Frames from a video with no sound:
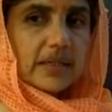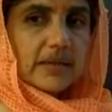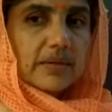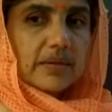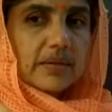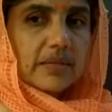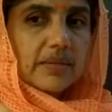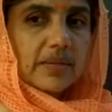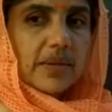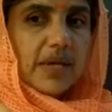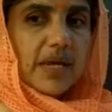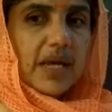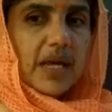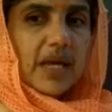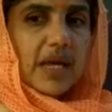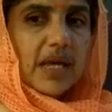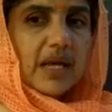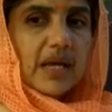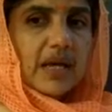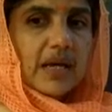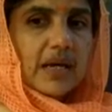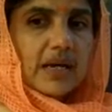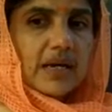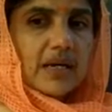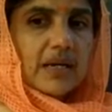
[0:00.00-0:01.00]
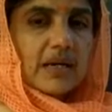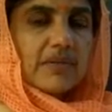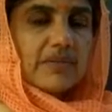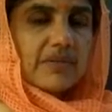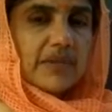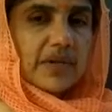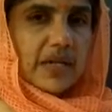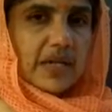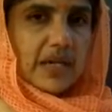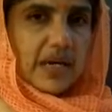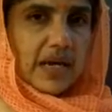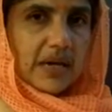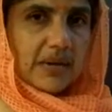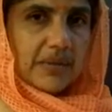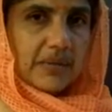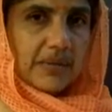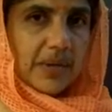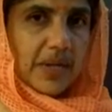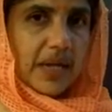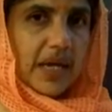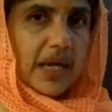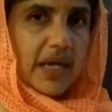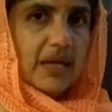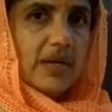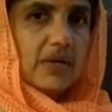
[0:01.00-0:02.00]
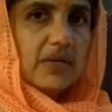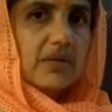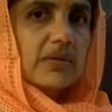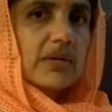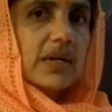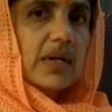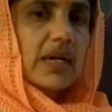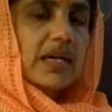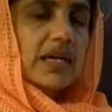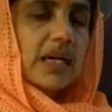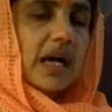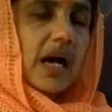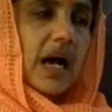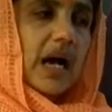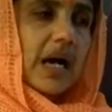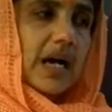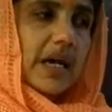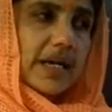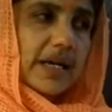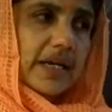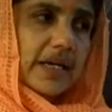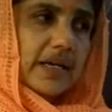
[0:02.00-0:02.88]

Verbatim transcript: may we may you and i